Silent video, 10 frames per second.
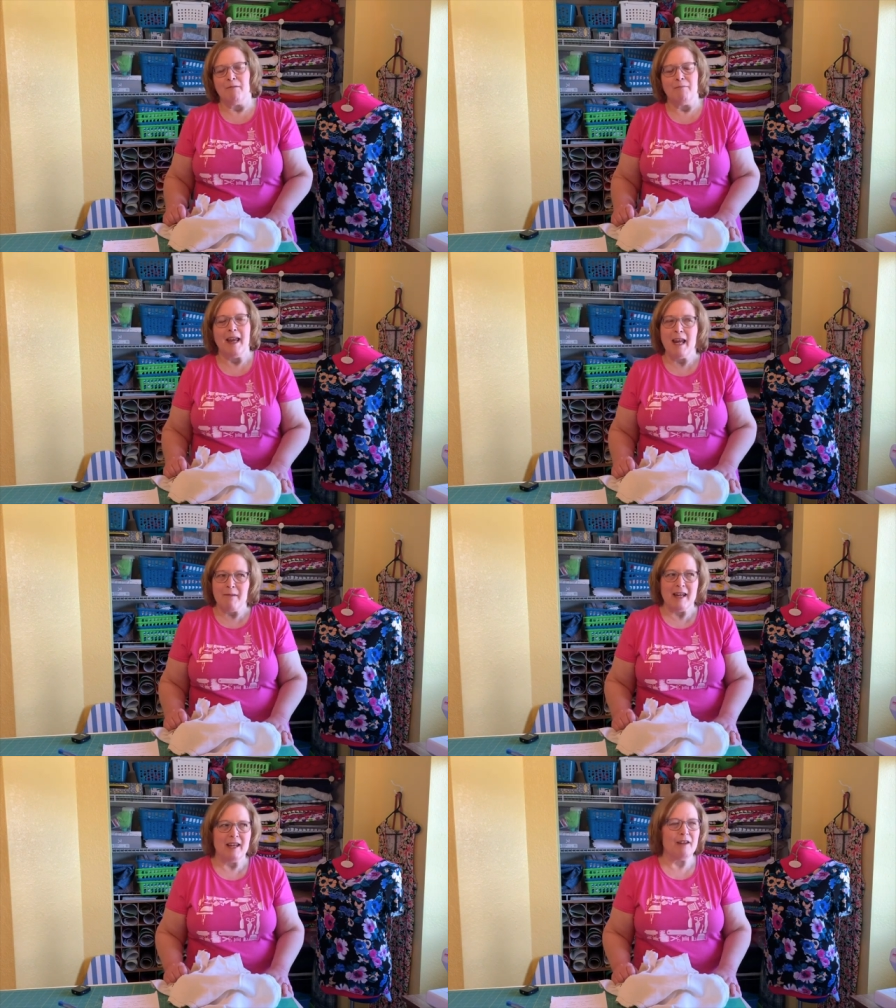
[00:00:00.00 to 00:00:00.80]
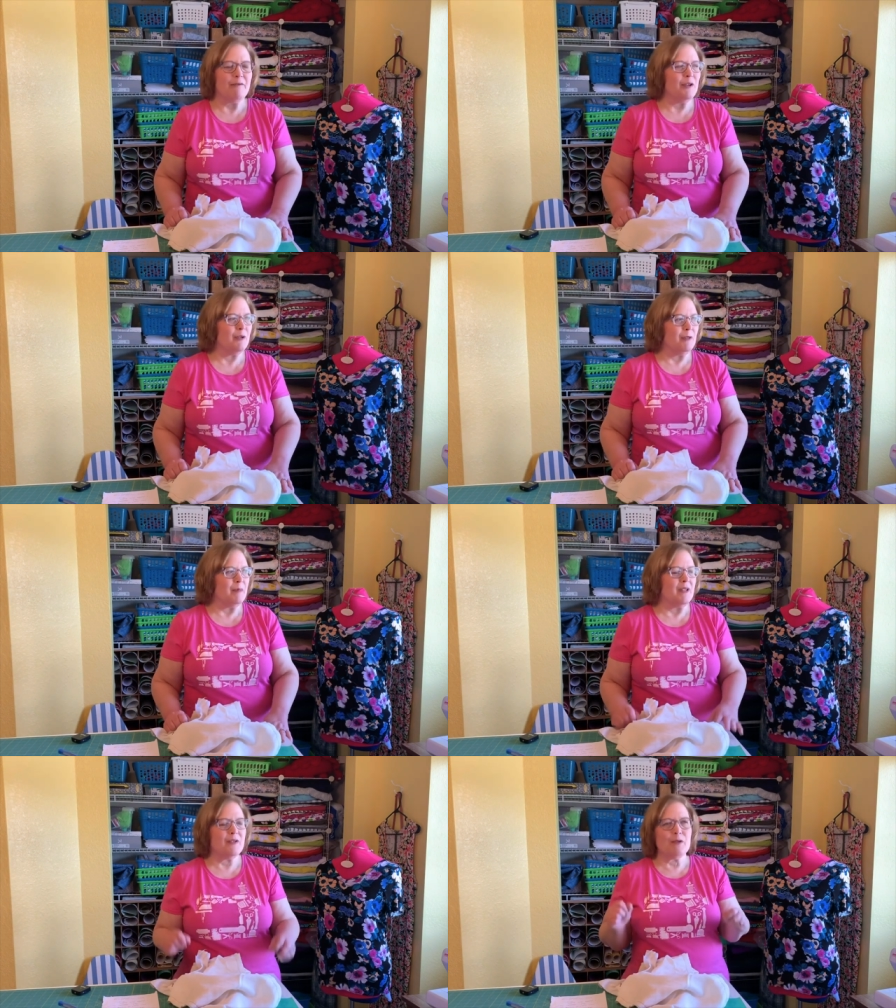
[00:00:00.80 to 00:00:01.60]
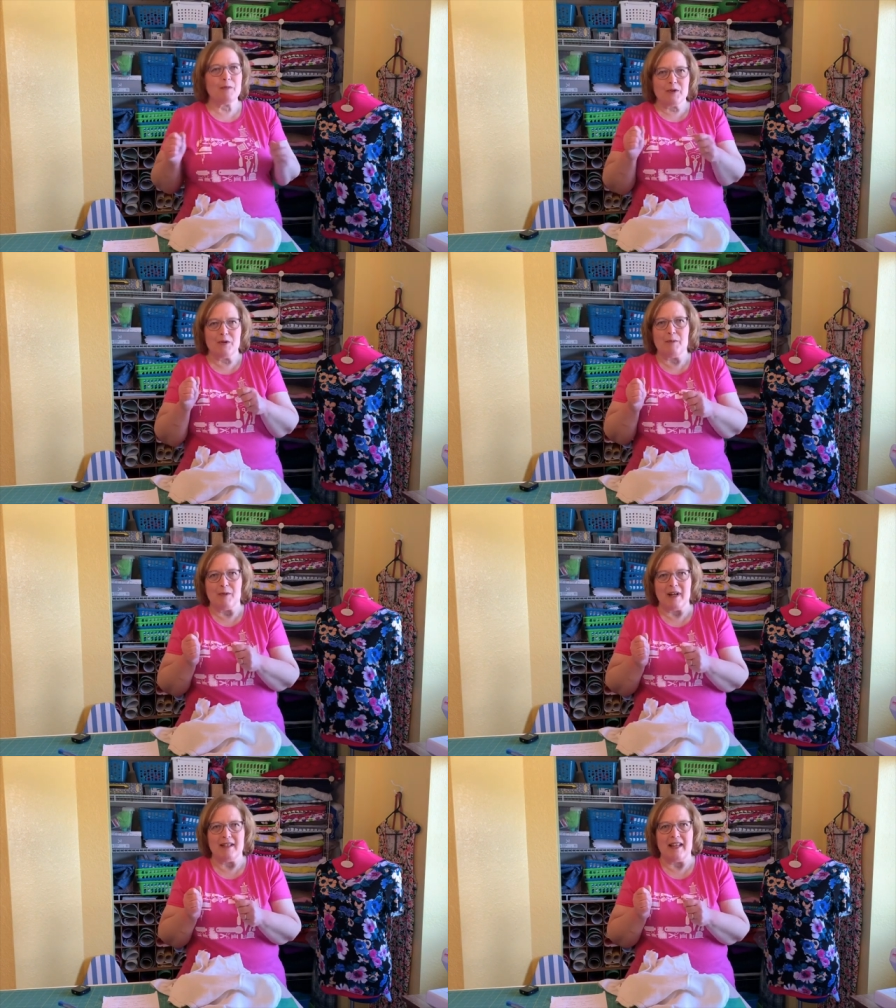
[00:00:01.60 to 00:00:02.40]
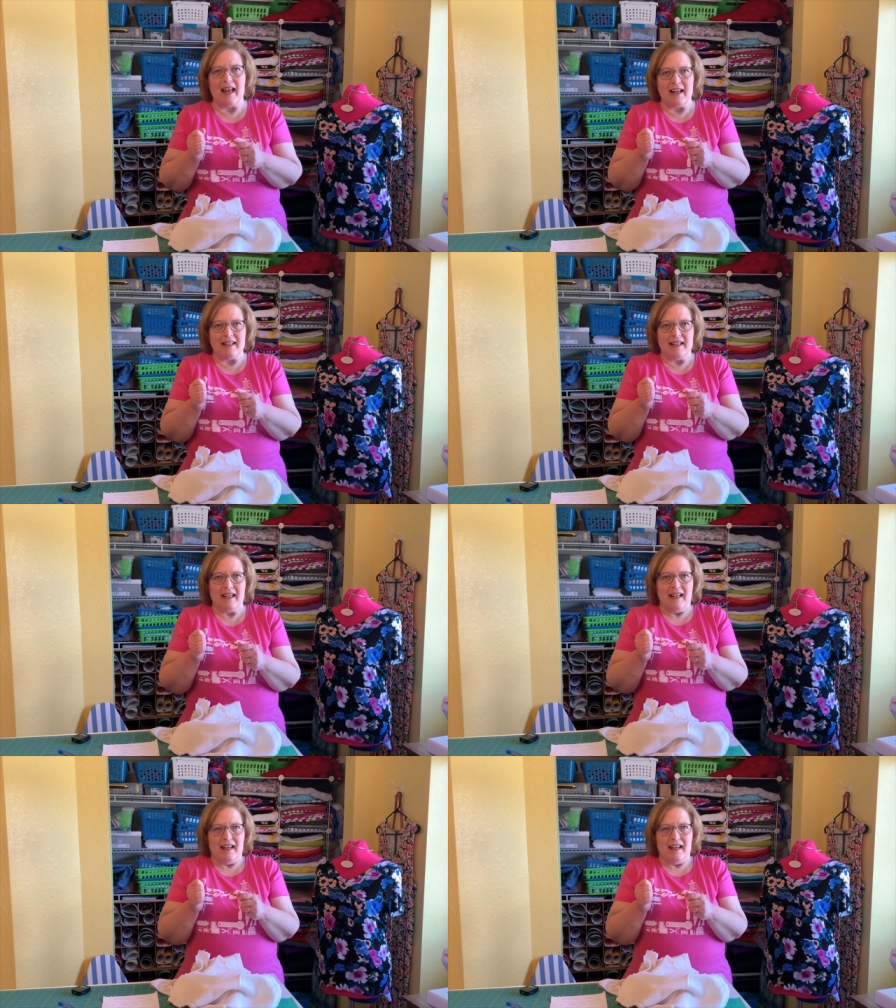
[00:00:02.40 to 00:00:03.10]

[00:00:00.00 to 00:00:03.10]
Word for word: Maybe if you could be super exact